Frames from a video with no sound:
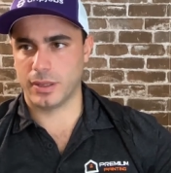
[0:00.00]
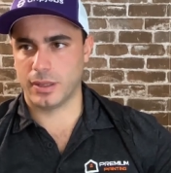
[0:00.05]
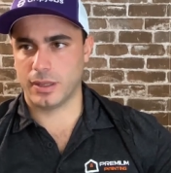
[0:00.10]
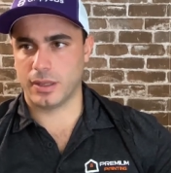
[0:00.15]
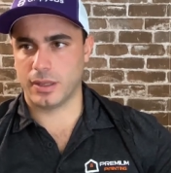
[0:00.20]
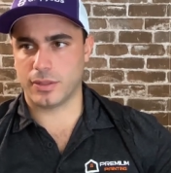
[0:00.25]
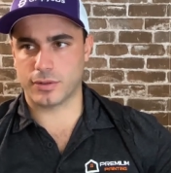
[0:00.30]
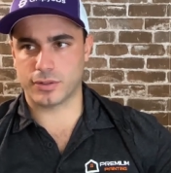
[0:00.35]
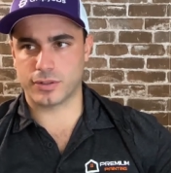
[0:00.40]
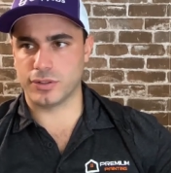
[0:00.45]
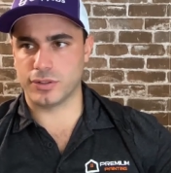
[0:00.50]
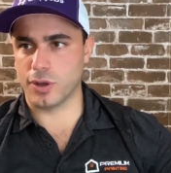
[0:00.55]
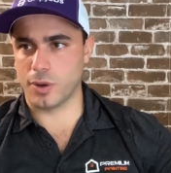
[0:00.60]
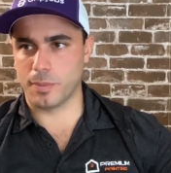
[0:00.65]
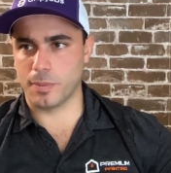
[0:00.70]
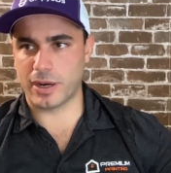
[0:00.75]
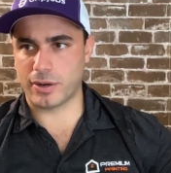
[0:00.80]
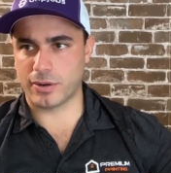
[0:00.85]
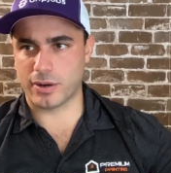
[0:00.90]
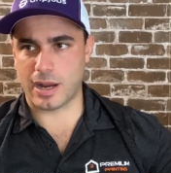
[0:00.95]
There's no
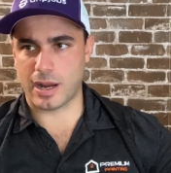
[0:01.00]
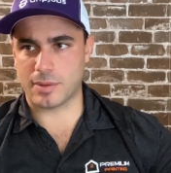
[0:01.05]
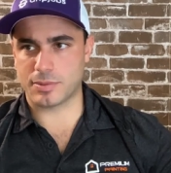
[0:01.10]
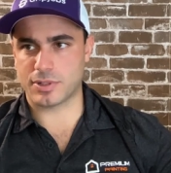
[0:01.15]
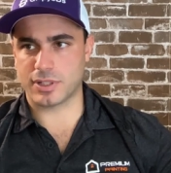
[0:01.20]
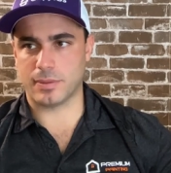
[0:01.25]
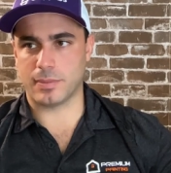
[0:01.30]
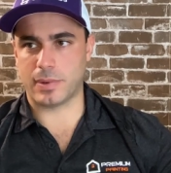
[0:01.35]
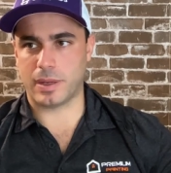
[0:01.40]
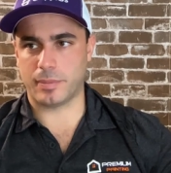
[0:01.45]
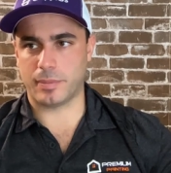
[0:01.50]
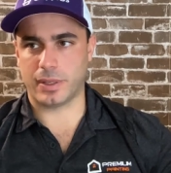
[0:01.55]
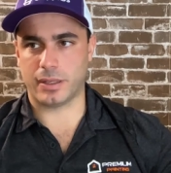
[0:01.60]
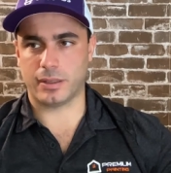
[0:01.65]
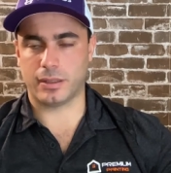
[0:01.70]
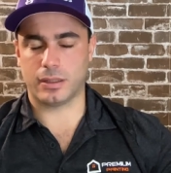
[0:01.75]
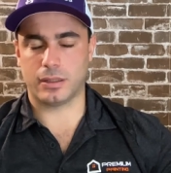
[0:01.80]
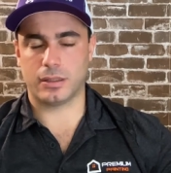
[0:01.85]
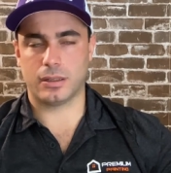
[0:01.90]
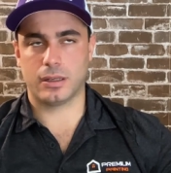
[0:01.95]
better option, in my
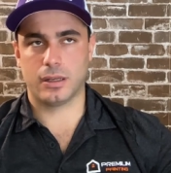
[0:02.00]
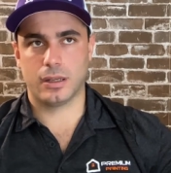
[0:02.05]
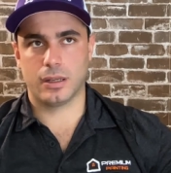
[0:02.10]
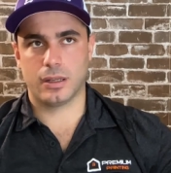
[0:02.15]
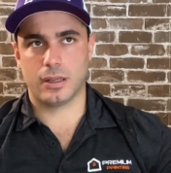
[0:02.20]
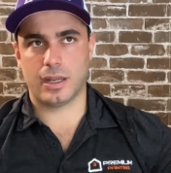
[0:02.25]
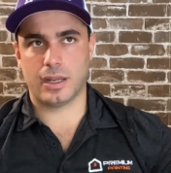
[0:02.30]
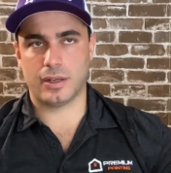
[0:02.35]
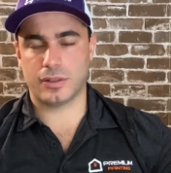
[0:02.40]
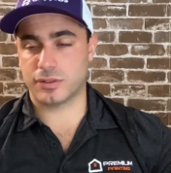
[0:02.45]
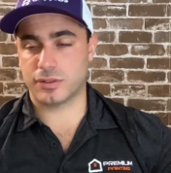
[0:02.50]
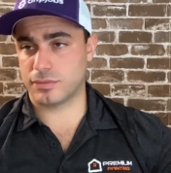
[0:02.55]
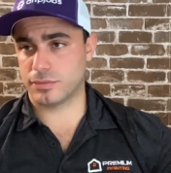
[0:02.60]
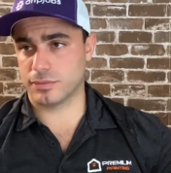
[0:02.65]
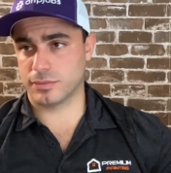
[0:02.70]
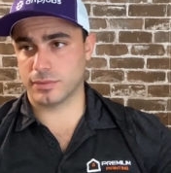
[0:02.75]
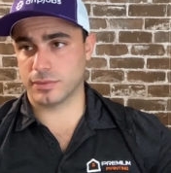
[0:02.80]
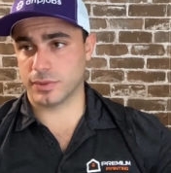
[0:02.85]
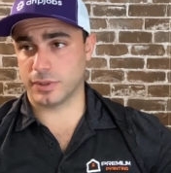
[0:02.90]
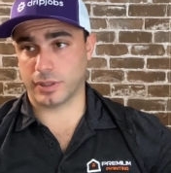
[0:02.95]
opinion. And it's
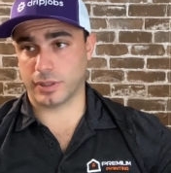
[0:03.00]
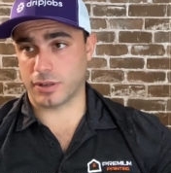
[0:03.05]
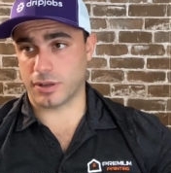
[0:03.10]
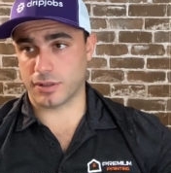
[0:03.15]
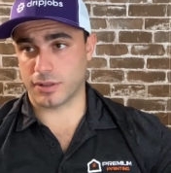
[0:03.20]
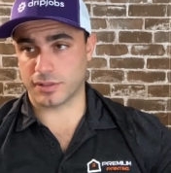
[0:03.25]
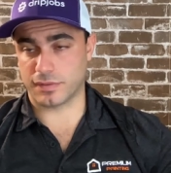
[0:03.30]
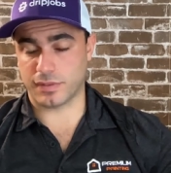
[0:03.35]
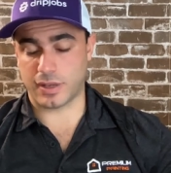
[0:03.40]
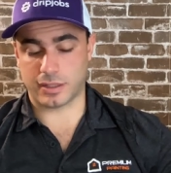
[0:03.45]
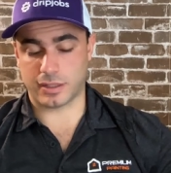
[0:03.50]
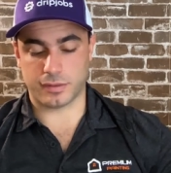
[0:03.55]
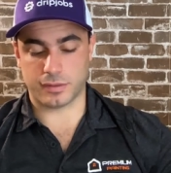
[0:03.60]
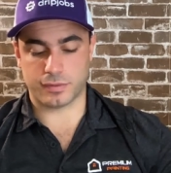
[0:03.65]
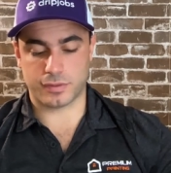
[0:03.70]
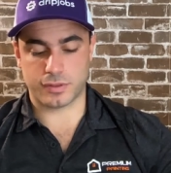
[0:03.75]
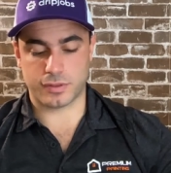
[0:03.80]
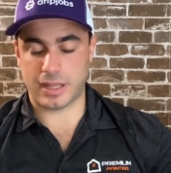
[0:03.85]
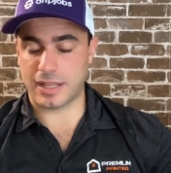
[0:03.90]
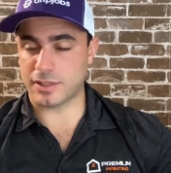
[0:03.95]
really cost effective.
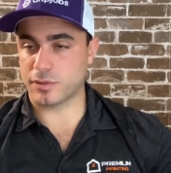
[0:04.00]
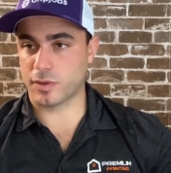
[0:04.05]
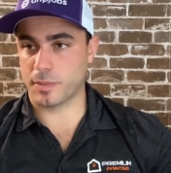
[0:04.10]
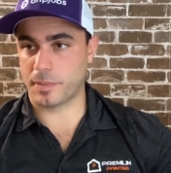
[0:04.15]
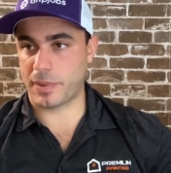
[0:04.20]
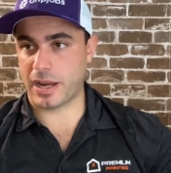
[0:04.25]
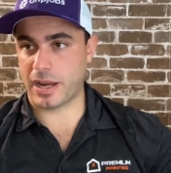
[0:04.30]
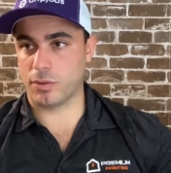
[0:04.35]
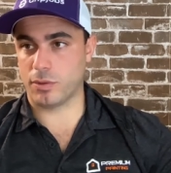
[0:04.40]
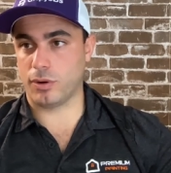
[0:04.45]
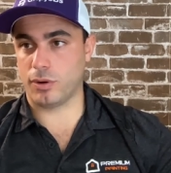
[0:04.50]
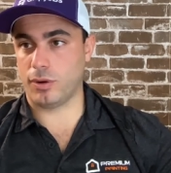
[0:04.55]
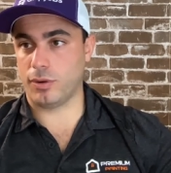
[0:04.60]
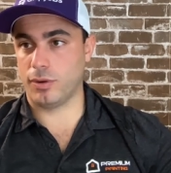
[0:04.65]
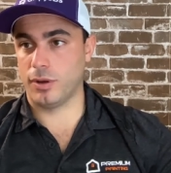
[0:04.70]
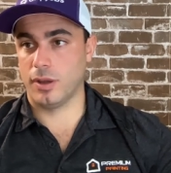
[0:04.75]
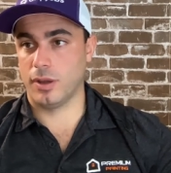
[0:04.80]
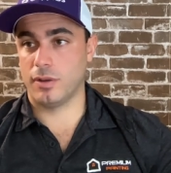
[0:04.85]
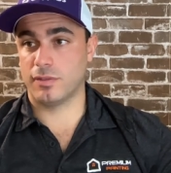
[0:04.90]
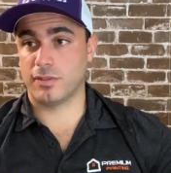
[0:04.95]
So that's for
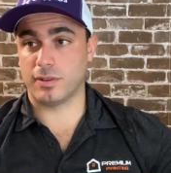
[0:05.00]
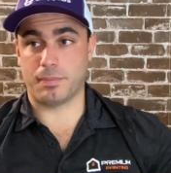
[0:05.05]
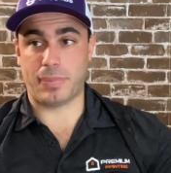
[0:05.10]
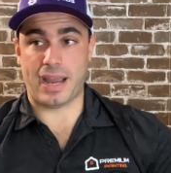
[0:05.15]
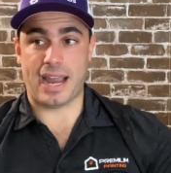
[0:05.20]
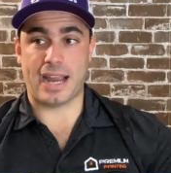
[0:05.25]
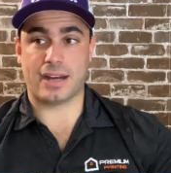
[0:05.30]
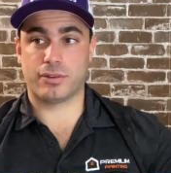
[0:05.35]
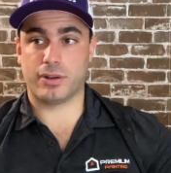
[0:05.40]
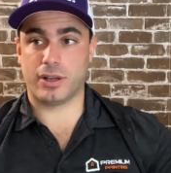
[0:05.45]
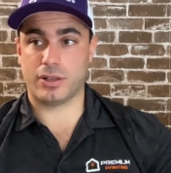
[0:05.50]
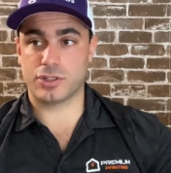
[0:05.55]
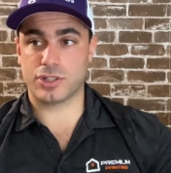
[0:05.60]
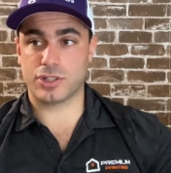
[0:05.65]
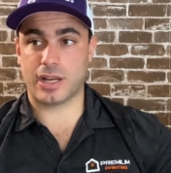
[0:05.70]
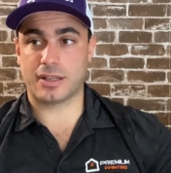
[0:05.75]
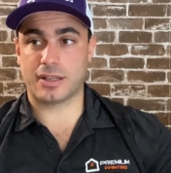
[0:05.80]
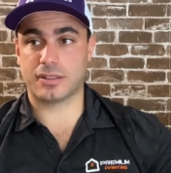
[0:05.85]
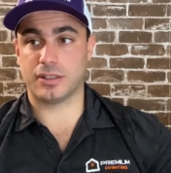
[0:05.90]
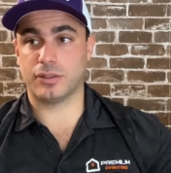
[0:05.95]
payroll. For background
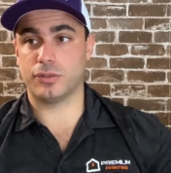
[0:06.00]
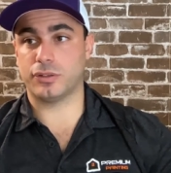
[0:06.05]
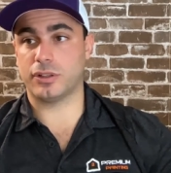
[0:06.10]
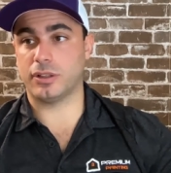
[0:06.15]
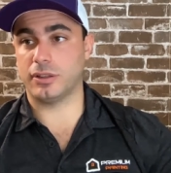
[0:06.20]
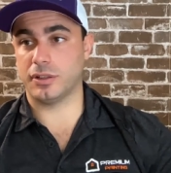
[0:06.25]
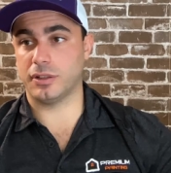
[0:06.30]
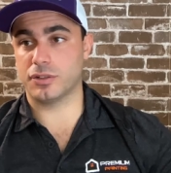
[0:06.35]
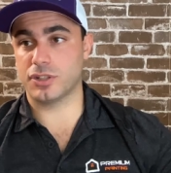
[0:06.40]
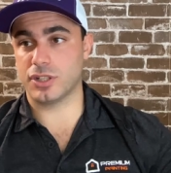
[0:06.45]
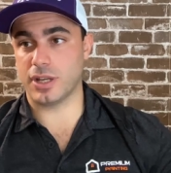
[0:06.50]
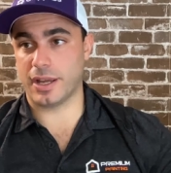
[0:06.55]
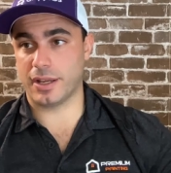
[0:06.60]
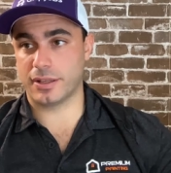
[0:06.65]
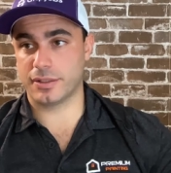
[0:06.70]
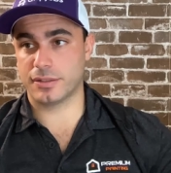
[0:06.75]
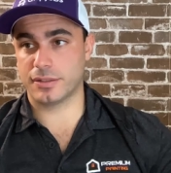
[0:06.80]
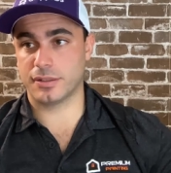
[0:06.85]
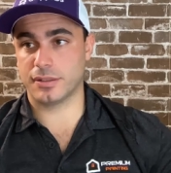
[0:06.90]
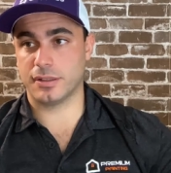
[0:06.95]
checks, I use
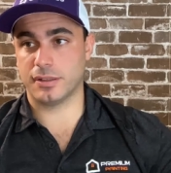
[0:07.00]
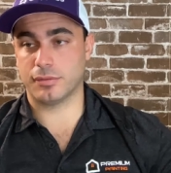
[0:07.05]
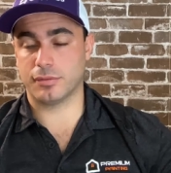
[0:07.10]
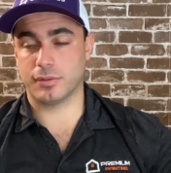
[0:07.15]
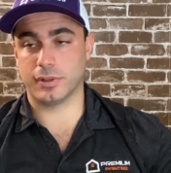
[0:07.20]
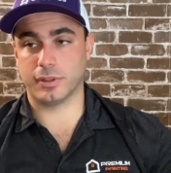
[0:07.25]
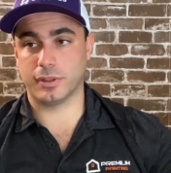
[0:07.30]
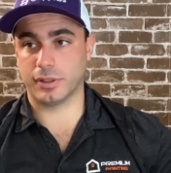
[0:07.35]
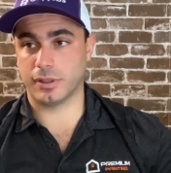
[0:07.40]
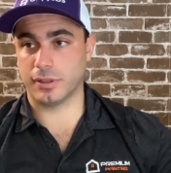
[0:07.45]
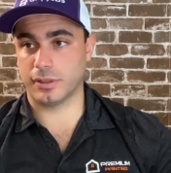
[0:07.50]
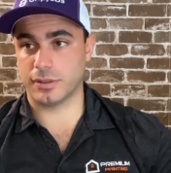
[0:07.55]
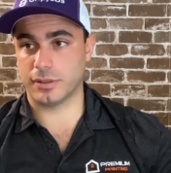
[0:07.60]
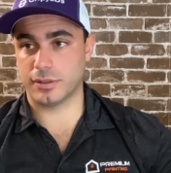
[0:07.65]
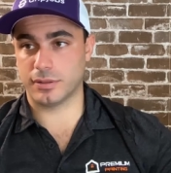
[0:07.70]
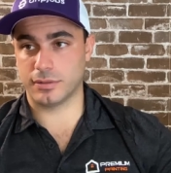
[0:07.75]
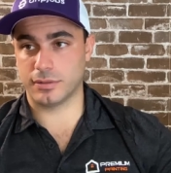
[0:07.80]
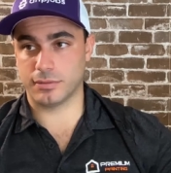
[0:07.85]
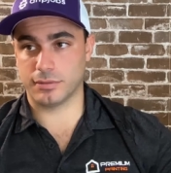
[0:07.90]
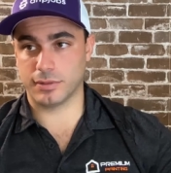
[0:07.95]
ClearChecks. Really good,
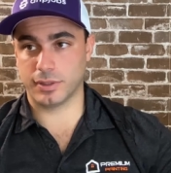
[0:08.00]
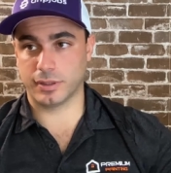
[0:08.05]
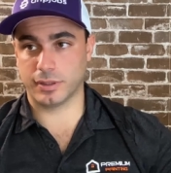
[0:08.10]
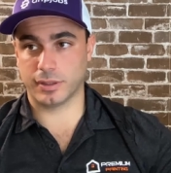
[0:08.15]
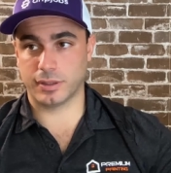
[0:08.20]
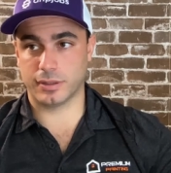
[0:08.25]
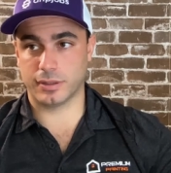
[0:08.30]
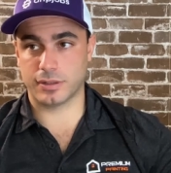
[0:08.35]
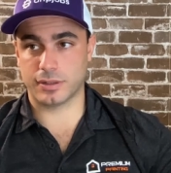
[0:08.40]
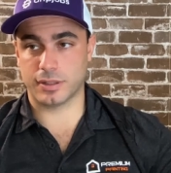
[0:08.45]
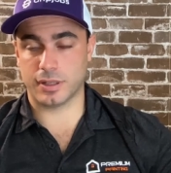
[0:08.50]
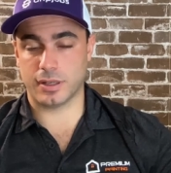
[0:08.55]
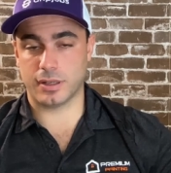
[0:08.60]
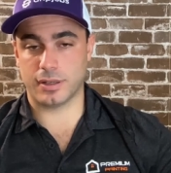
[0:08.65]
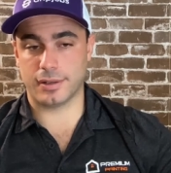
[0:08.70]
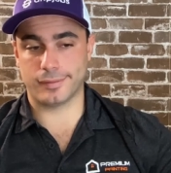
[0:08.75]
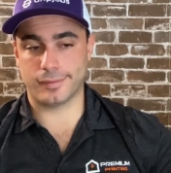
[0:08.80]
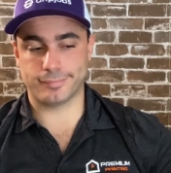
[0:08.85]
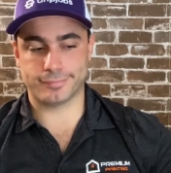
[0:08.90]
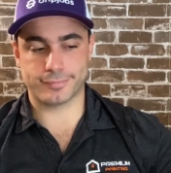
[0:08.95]
really good
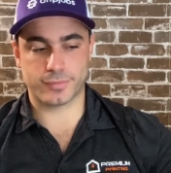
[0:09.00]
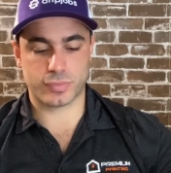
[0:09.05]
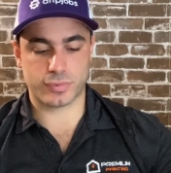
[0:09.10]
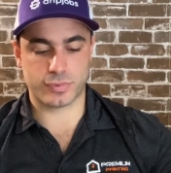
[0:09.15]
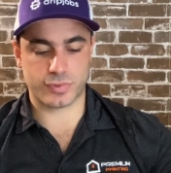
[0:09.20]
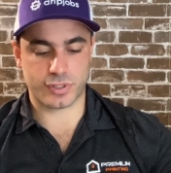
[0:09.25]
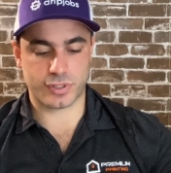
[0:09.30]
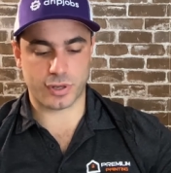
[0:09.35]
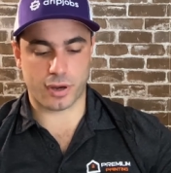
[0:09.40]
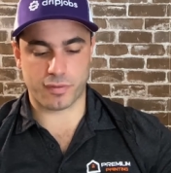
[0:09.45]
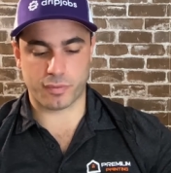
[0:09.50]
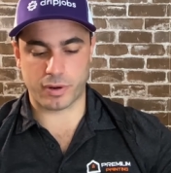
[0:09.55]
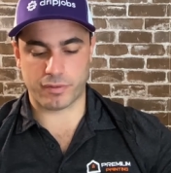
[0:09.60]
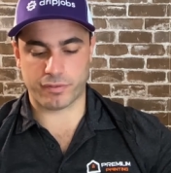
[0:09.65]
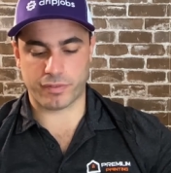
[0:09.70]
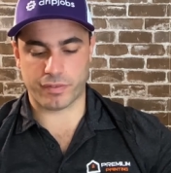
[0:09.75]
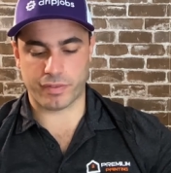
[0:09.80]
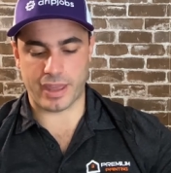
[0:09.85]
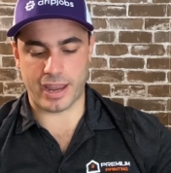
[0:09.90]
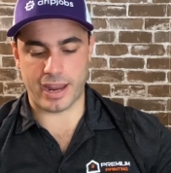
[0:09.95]
uh, software
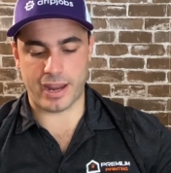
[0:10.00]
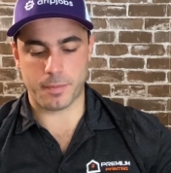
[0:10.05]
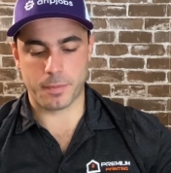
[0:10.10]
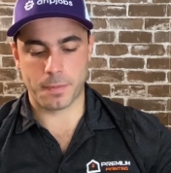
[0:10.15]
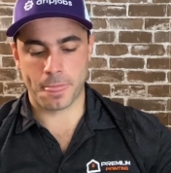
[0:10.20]
for that.